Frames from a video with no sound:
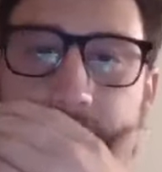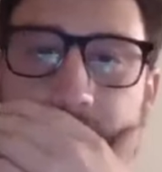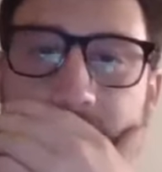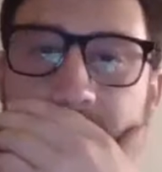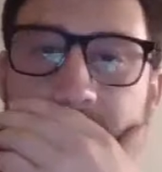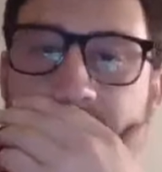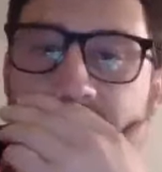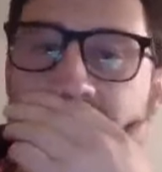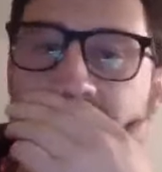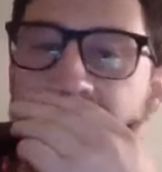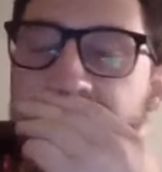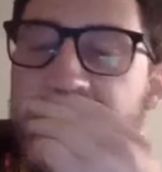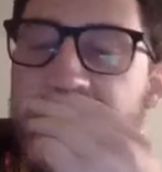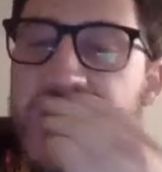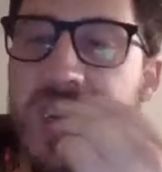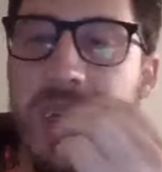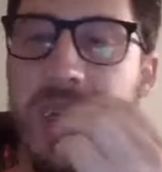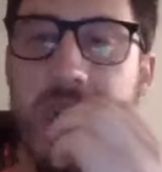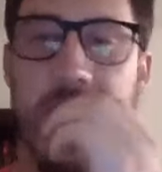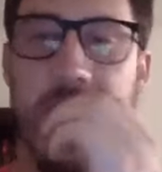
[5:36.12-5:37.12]
jumps.
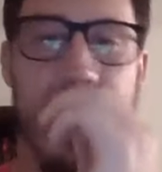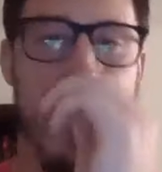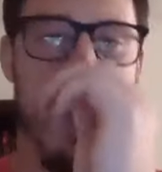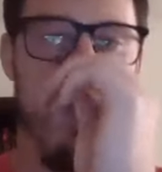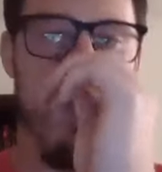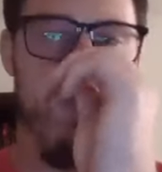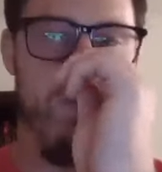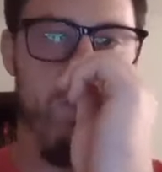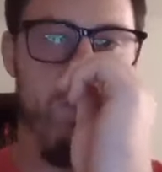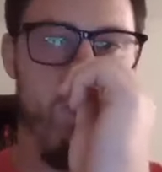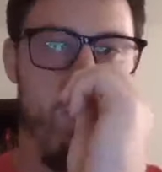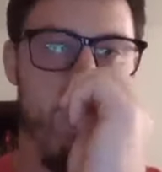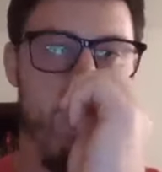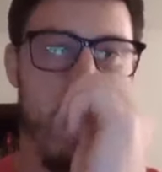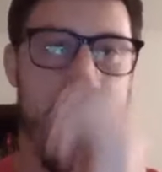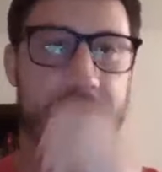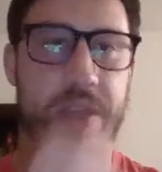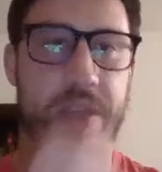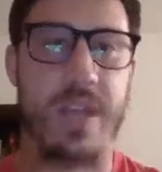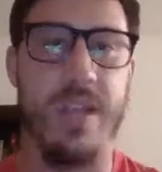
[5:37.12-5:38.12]

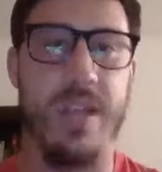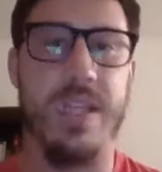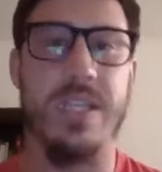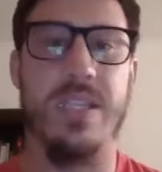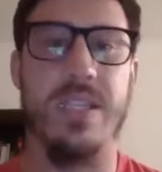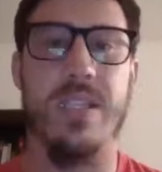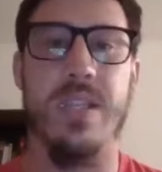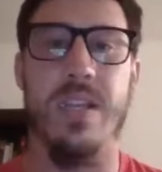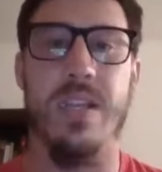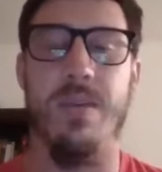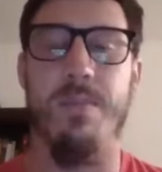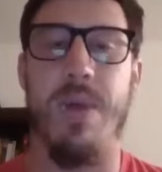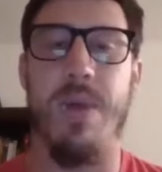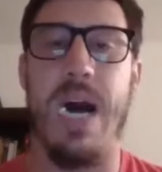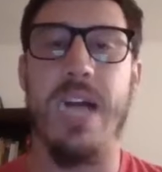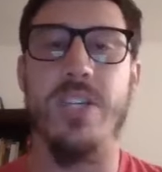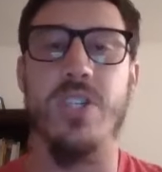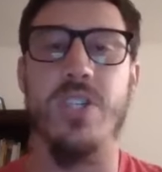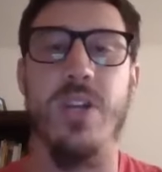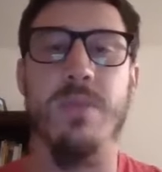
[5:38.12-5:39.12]
I think the
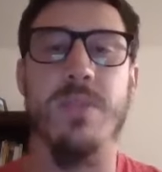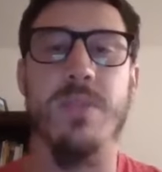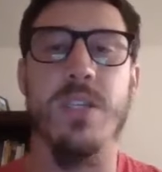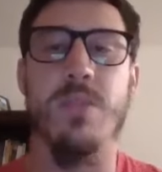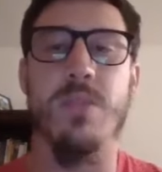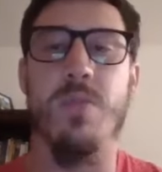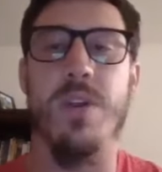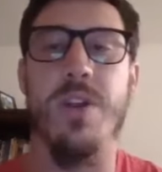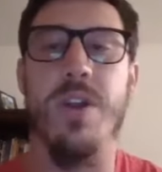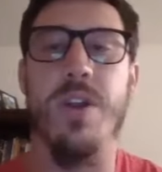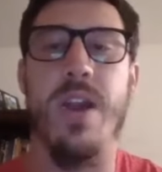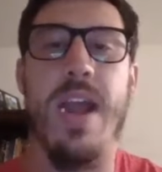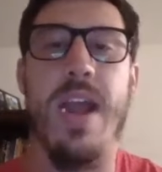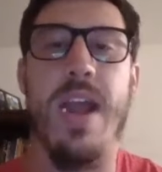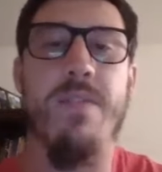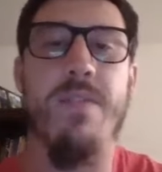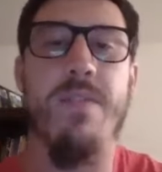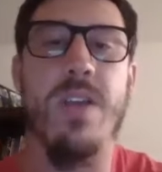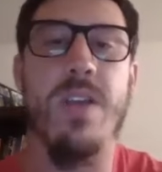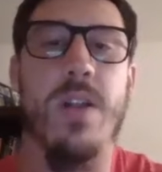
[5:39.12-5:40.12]
box jumps is where you're gonna
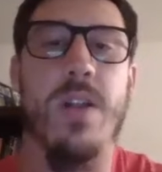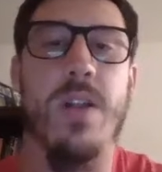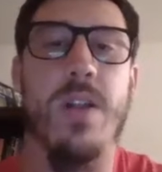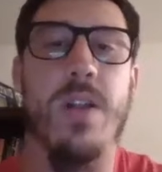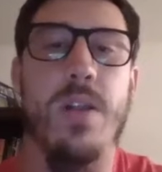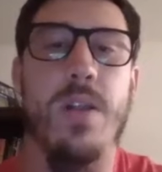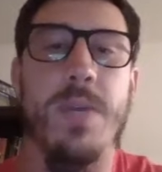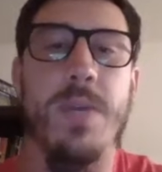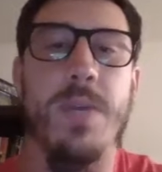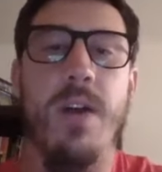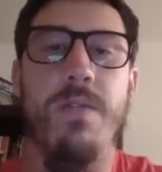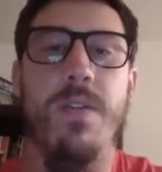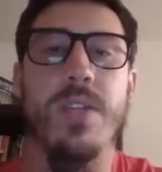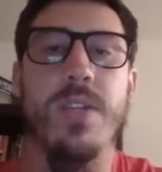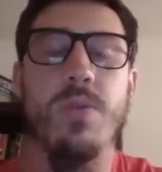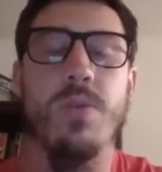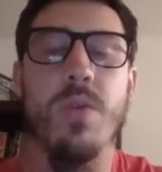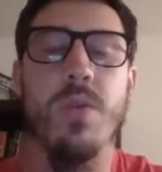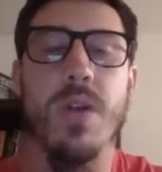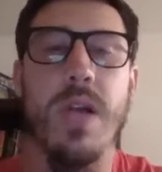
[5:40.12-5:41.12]
have to get a little bit tough on
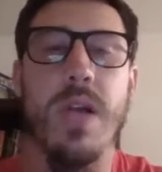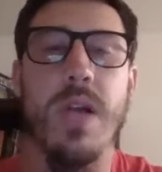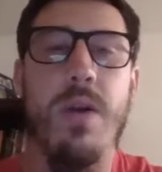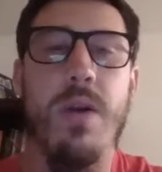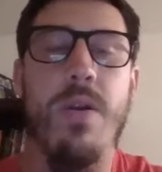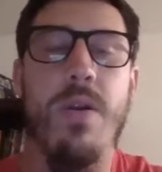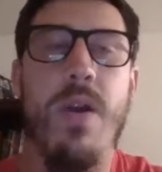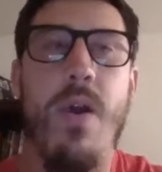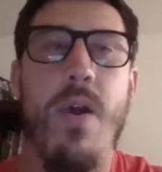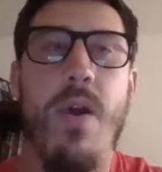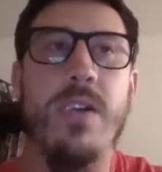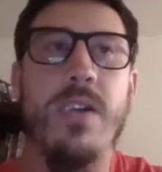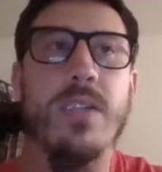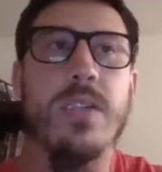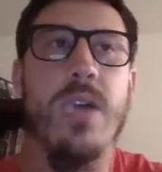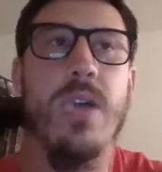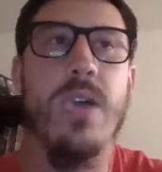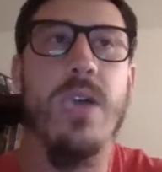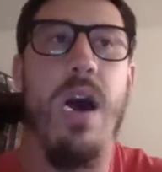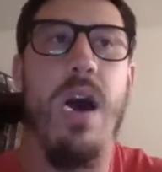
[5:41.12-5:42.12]
this workout.
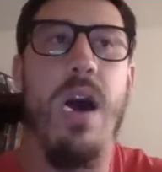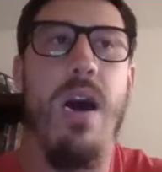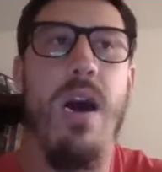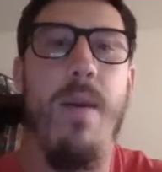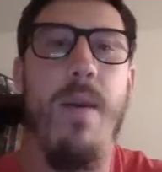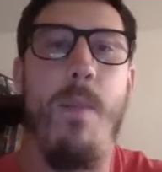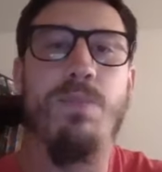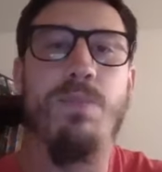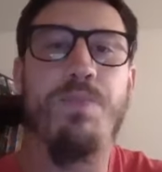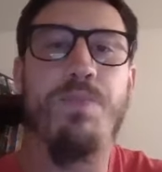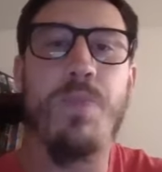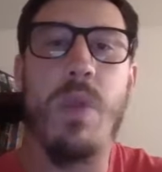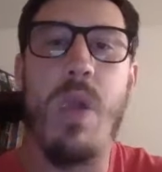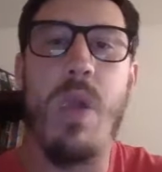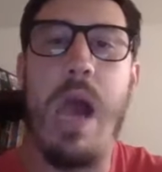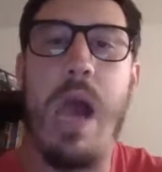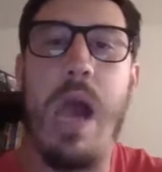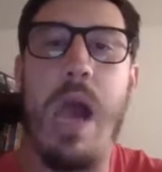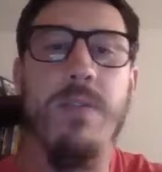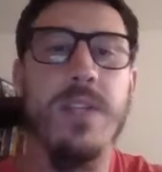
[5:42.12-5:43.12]

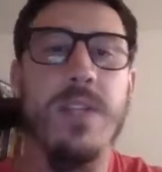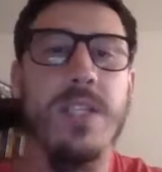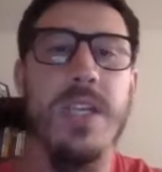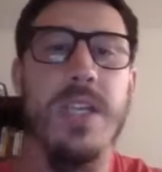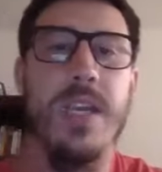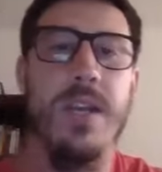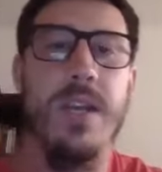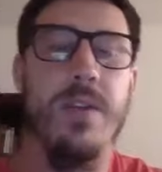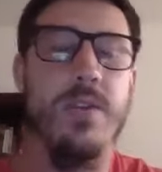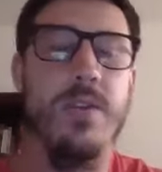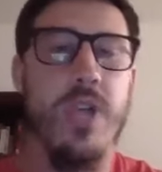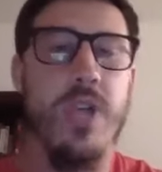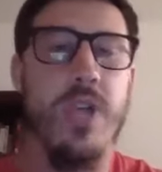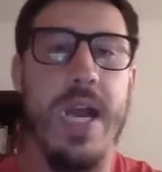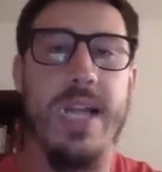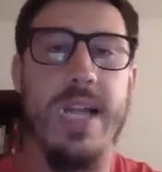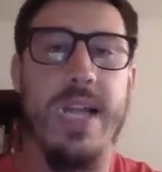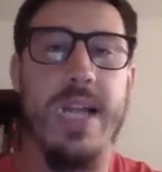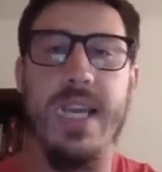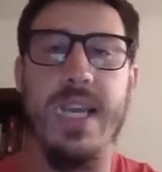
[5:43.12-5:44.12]
Obviously try
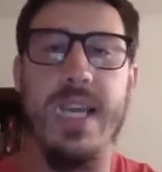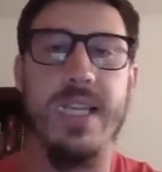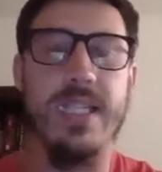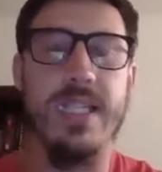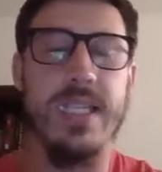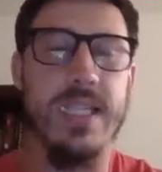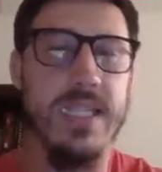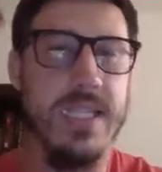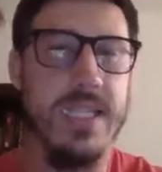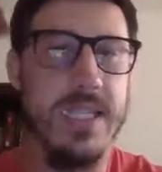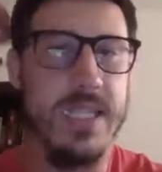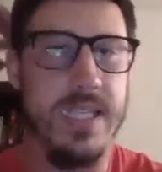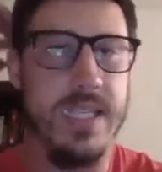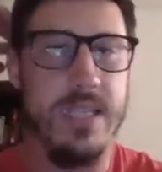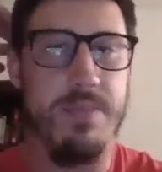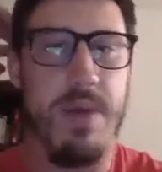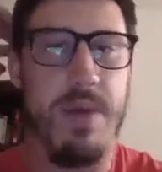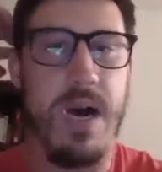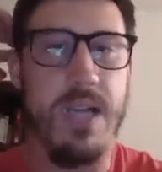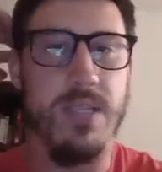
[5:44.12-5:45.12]
and stay as consistent as
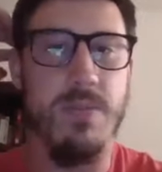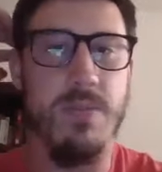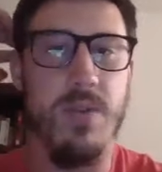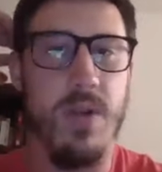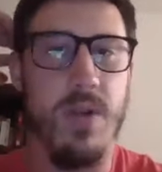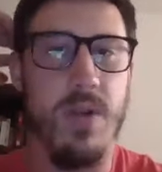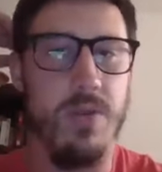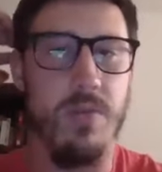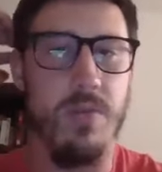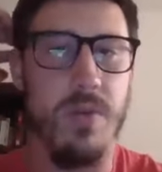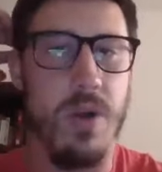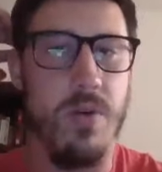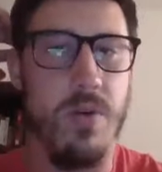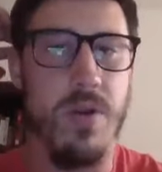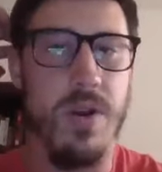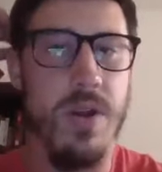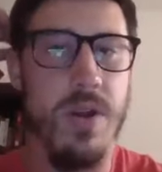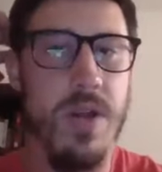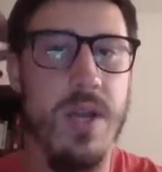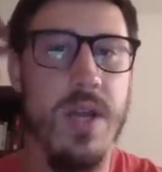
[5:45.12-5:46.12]
possible on the
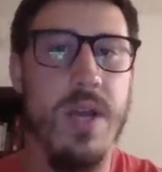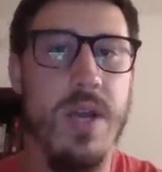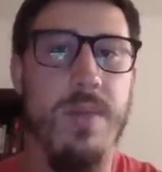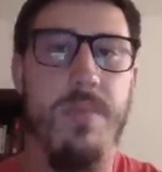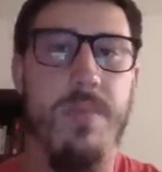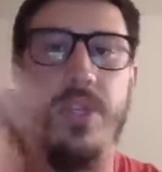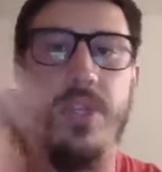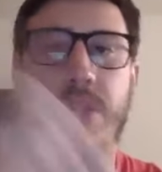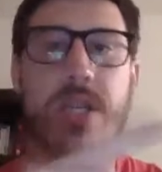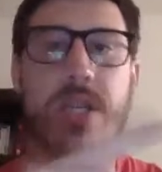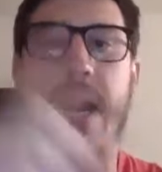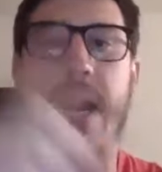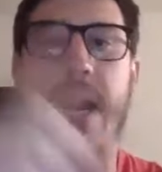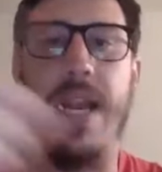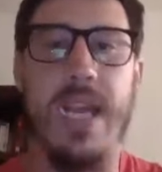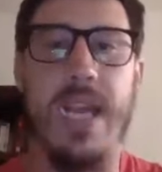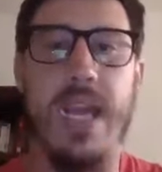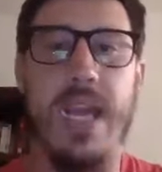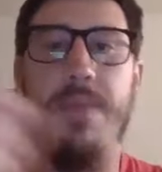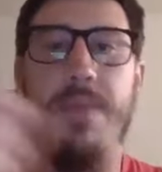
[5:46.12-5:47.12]
rower, but just kind
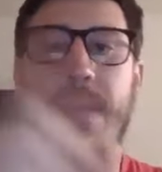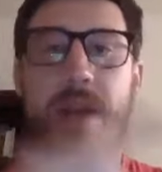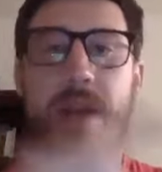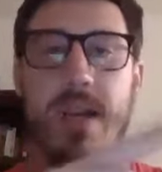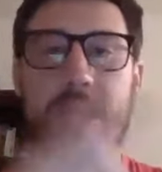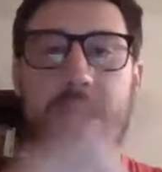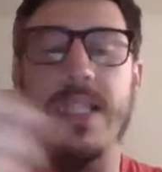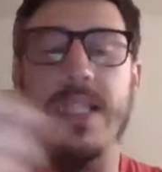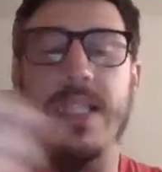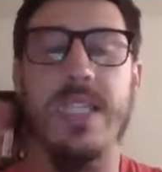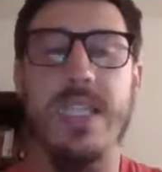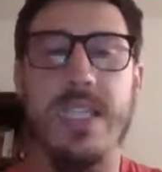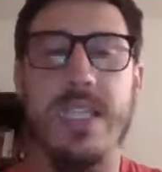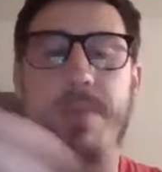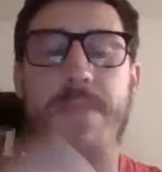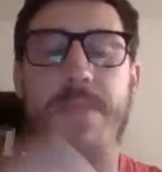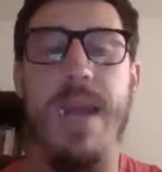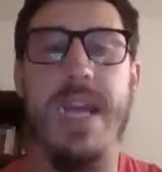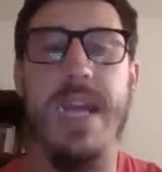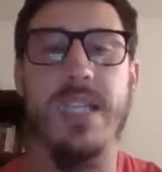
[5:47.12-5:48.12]
of keeping a
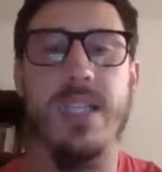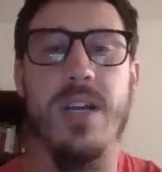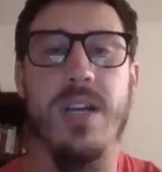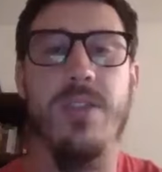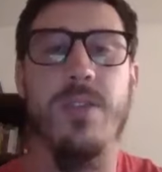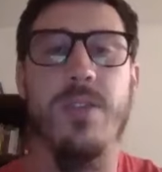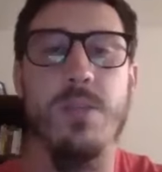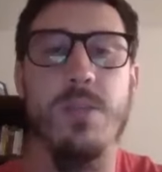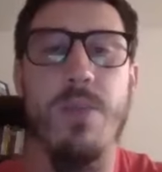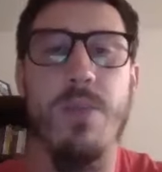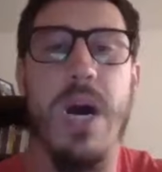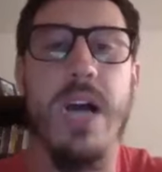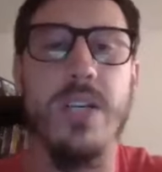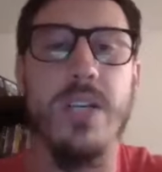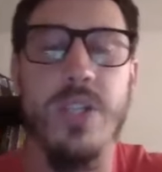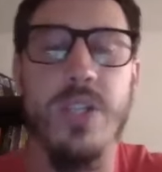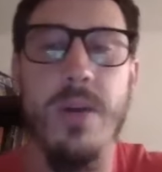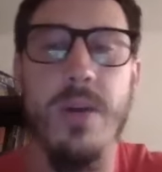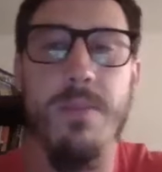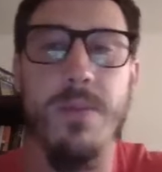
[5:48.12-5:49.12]
consistent pace on those box
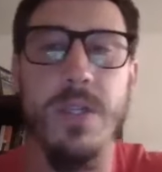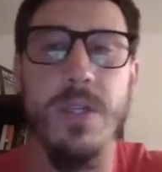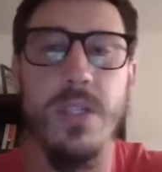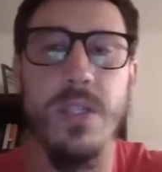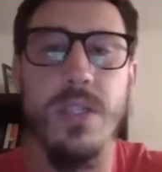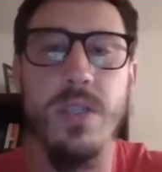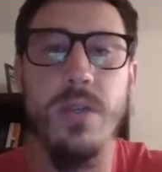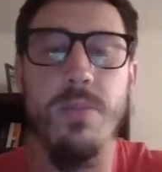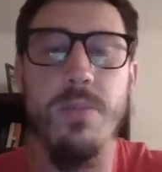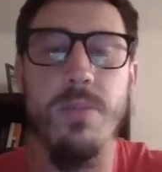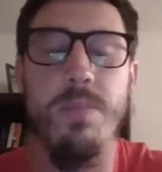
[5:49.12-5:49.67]
jumps is